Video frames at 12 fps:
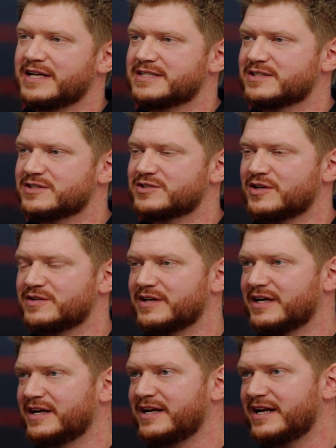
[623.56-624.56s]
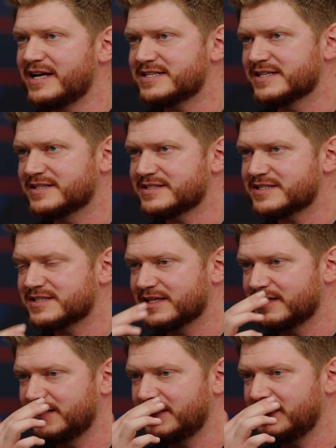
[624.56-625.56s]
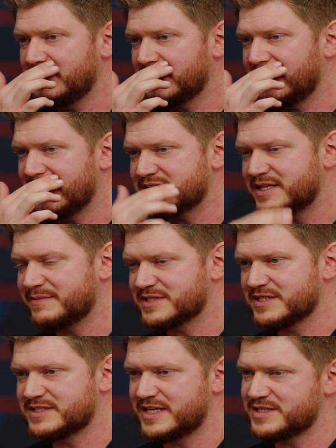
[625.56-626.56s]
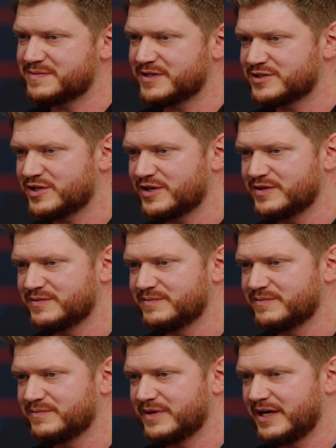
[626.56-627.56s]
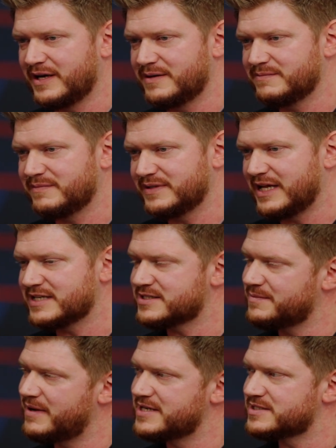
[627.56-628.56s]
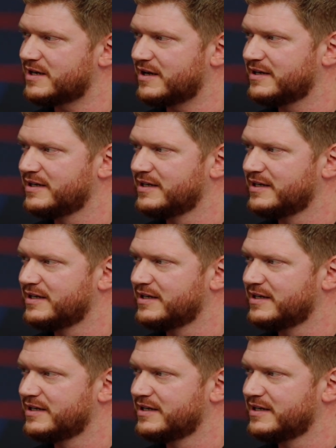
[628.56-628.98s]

Yes. So in essence, the XTEM is assessment. So that's the baseline.